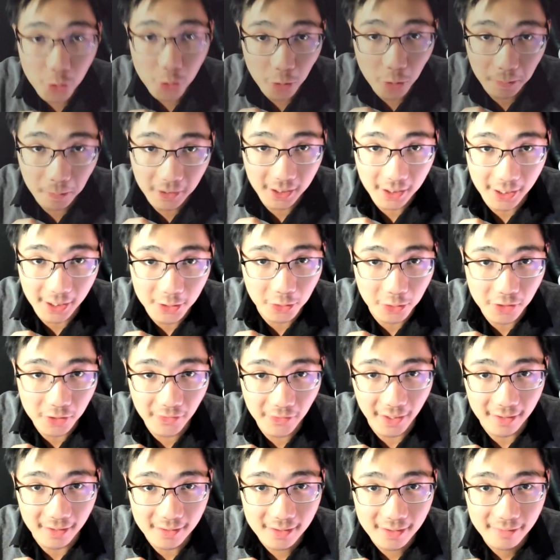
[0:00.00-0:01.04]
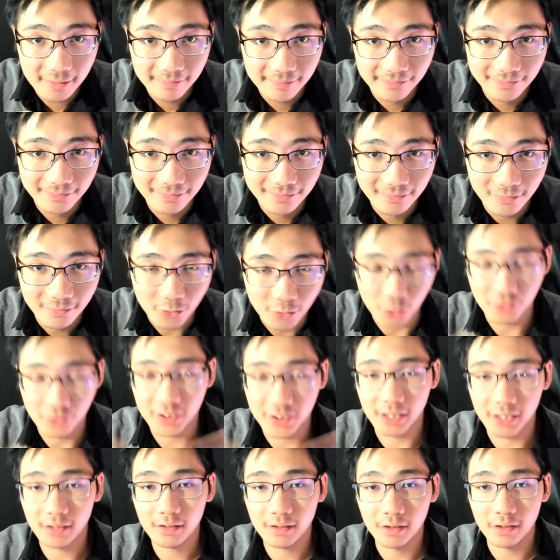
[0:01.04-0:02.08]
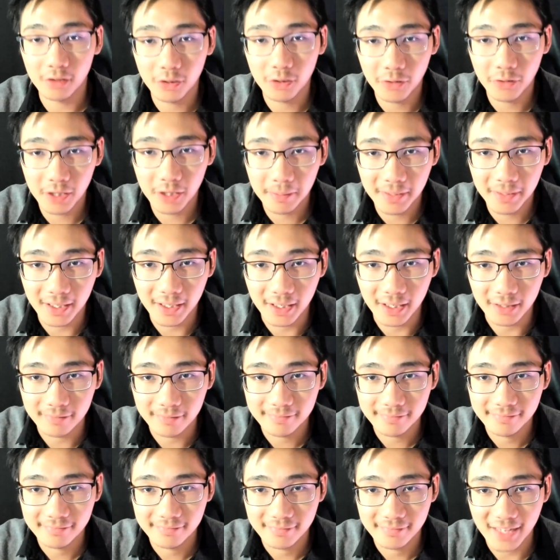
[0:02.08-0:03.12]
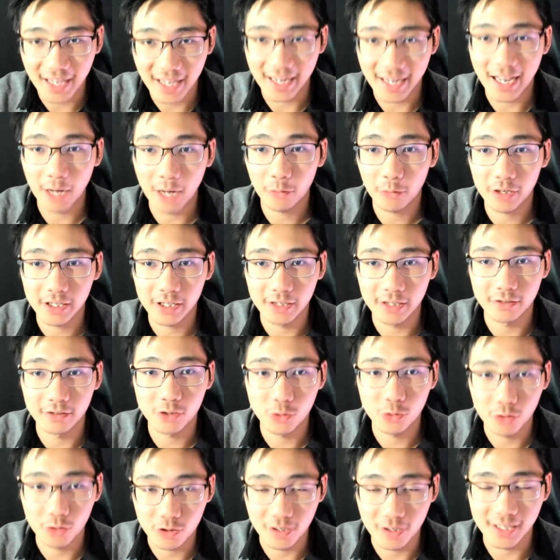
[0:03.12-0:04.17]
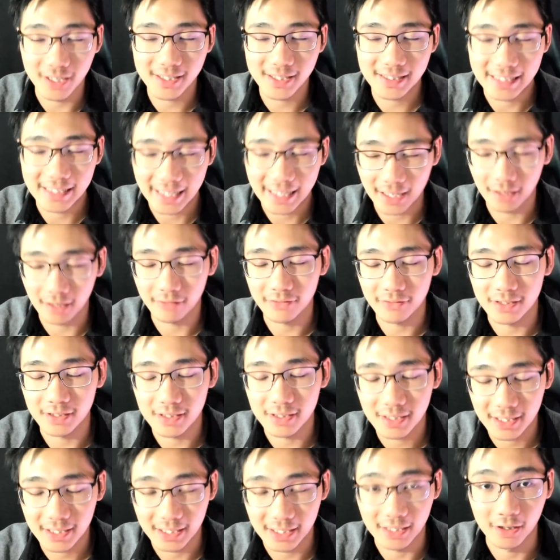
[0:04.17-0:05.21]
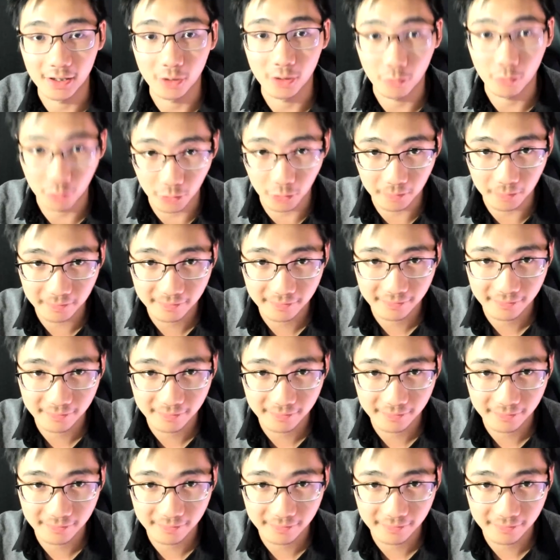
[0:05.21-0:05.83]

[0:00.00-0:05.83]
Supercluster fans. You've seen the logo at the beginning, and now we're here to address the elephant in the room.